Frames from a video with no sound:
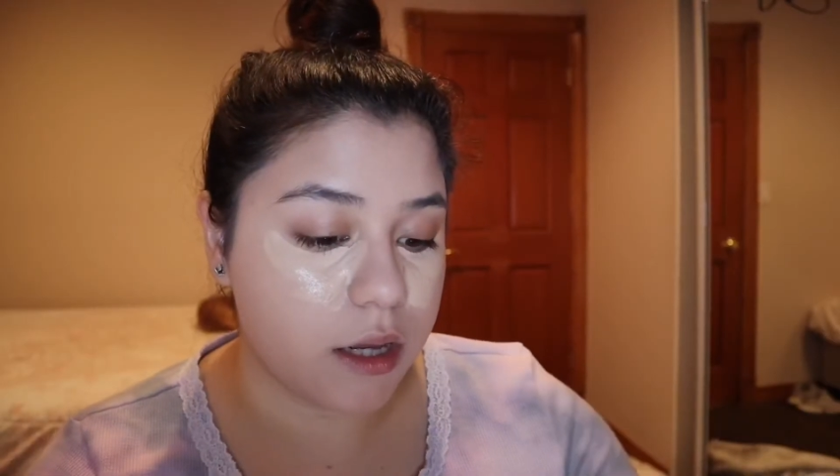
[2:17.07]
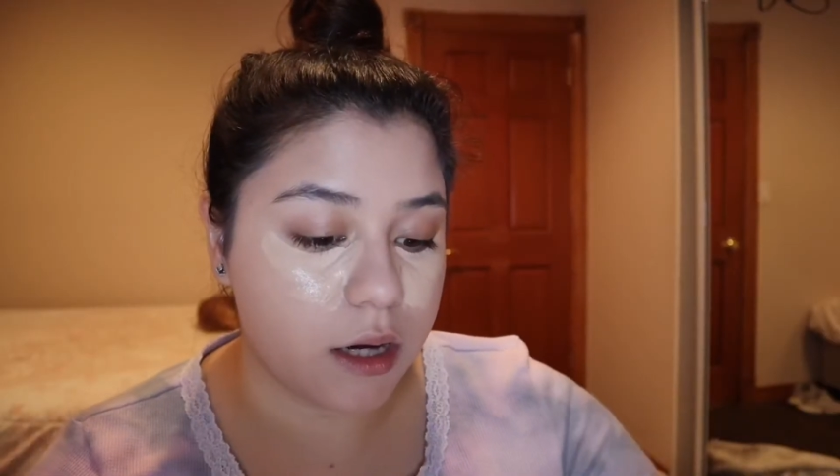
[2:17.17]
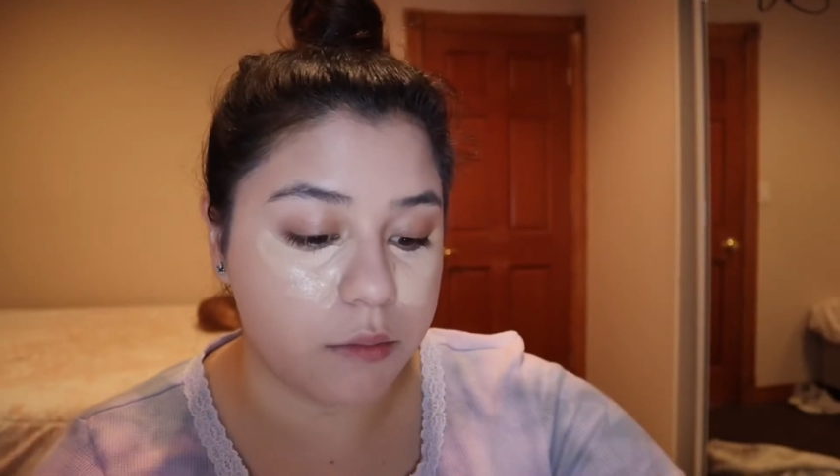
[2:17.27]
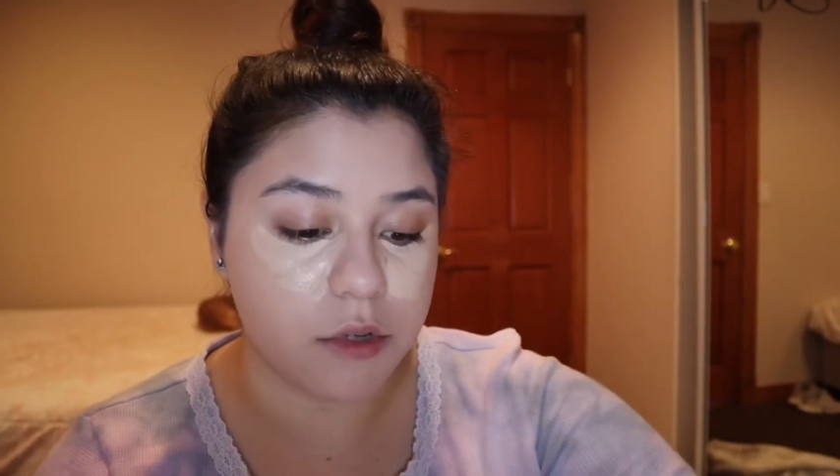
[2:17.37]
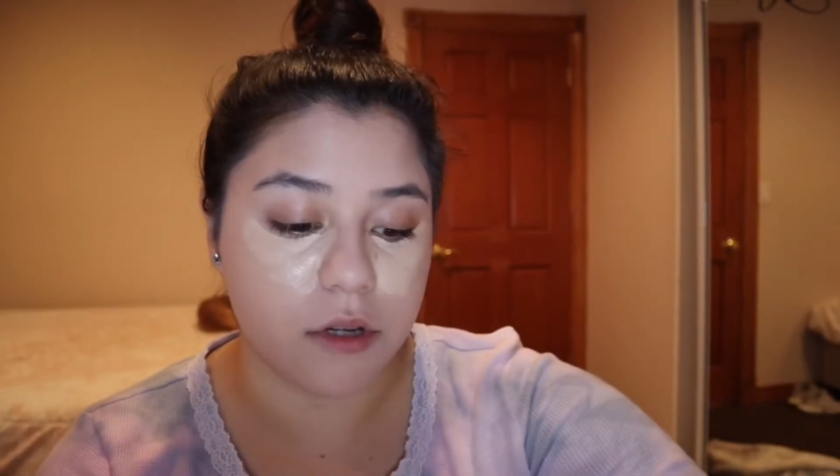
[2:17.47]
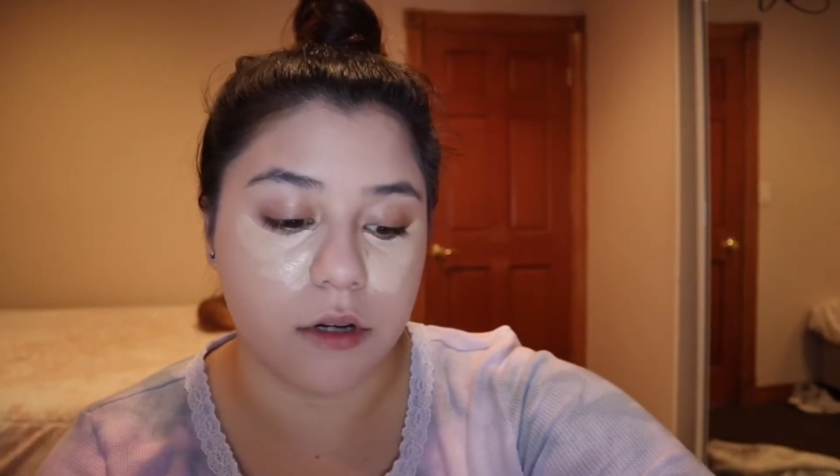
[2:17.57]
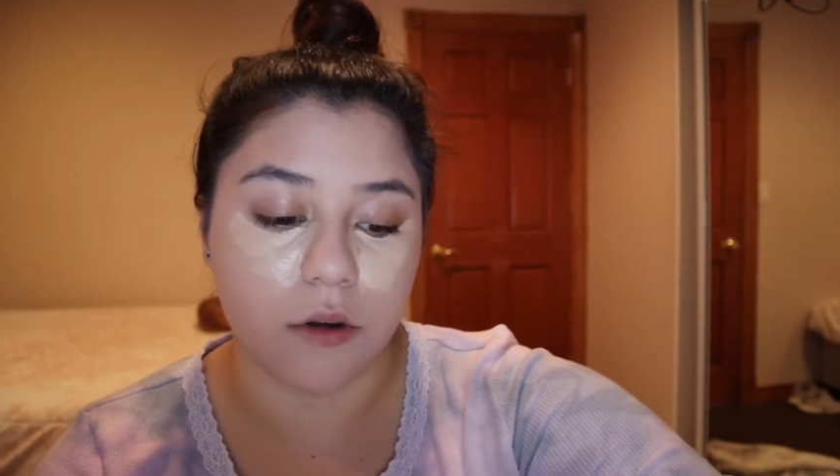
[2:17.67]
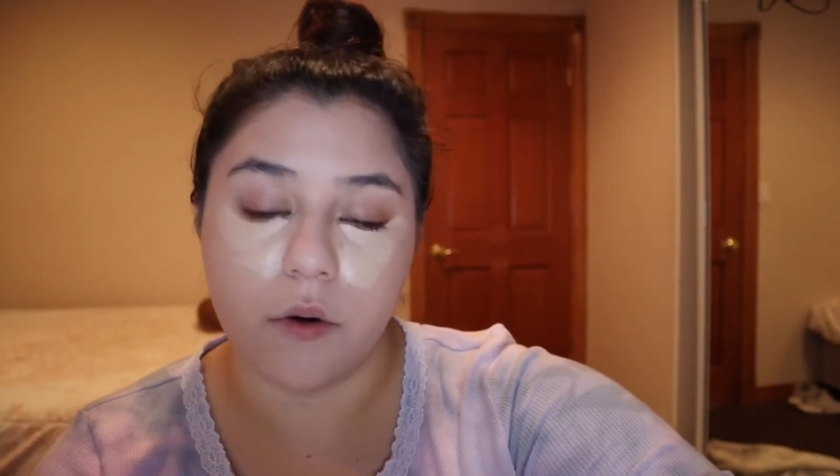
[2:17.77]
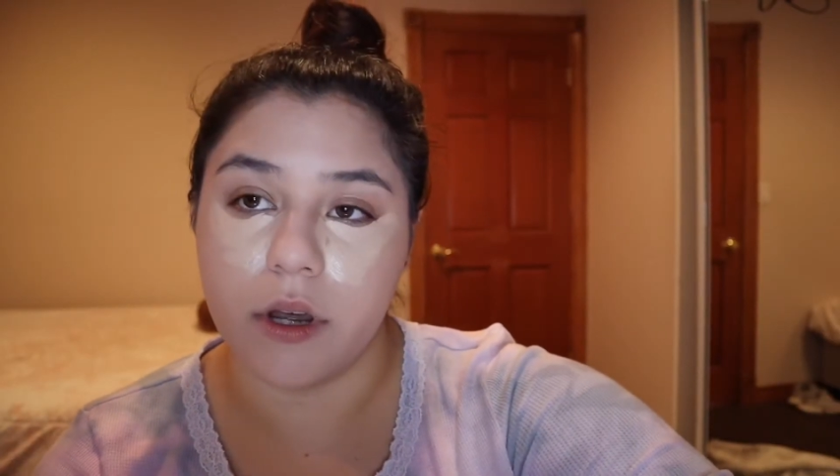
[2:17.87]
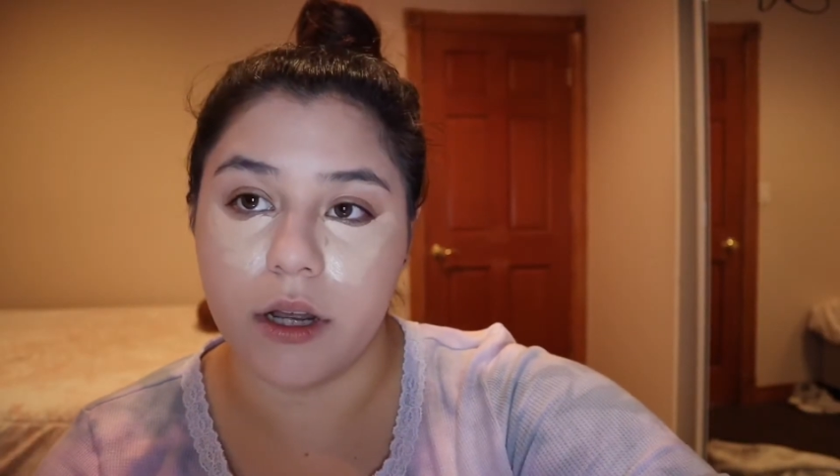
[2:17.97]
and I'm just gonna
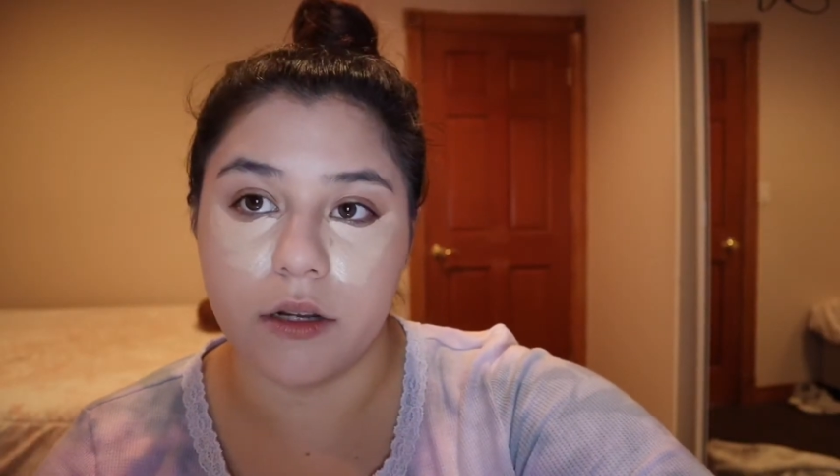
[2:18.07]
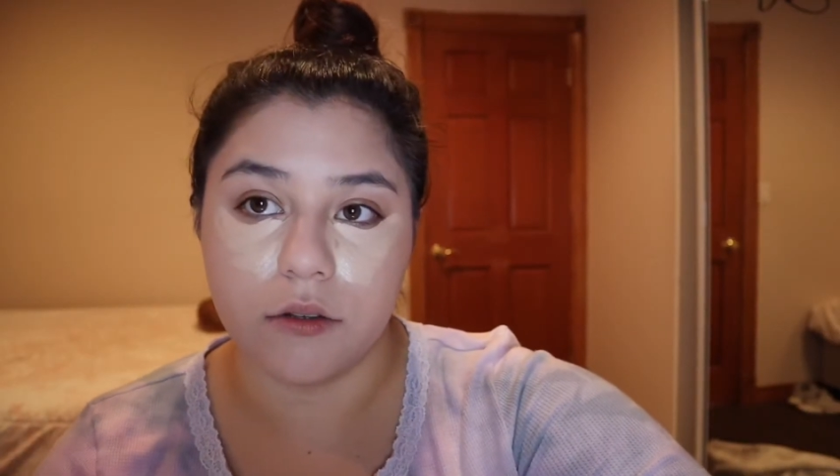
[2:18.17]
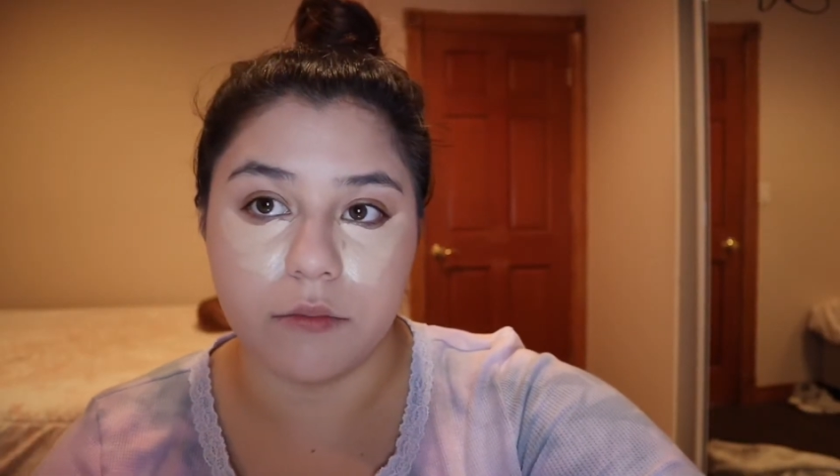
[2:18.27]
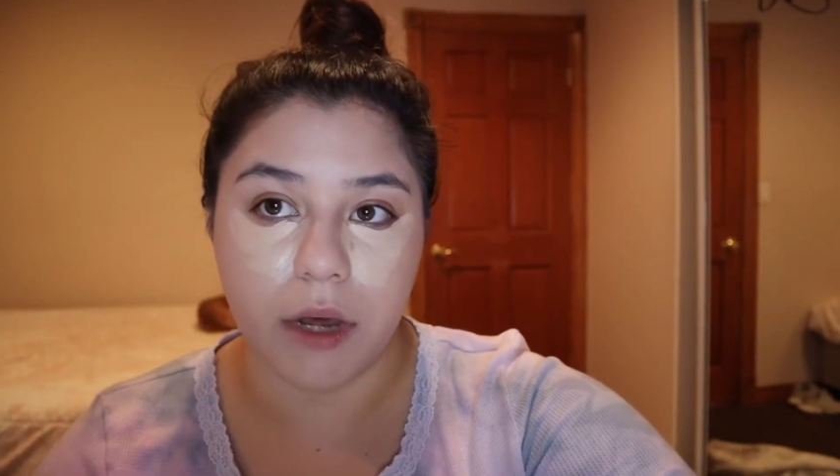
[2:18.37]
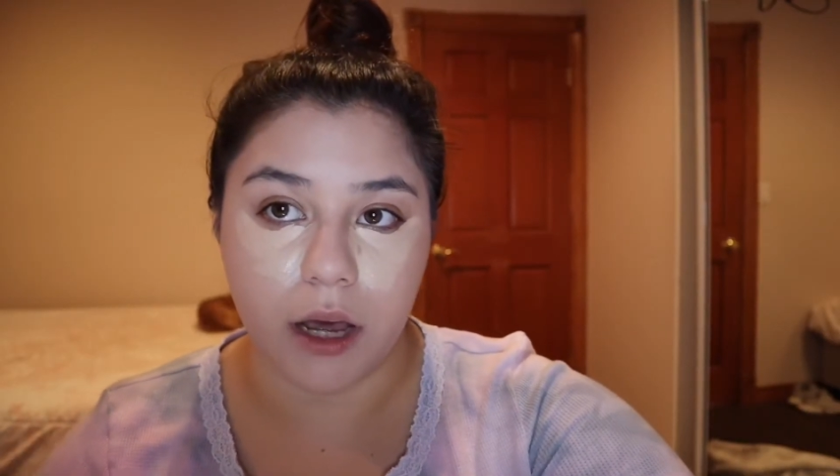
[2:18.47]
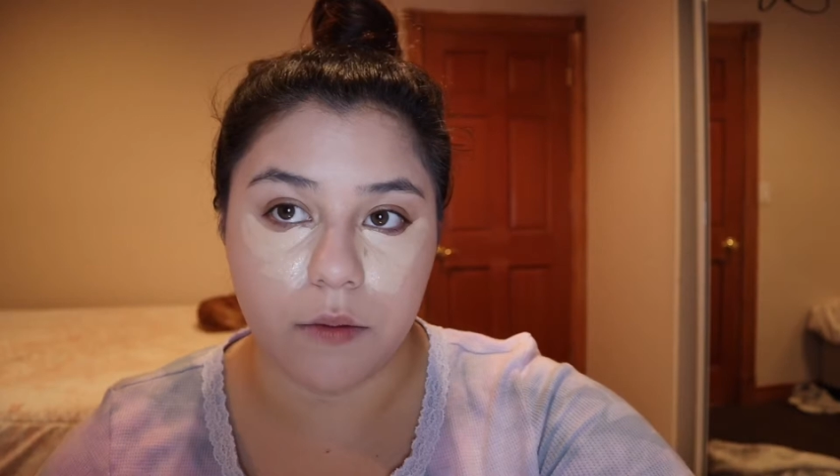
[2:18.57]
go ahead and do my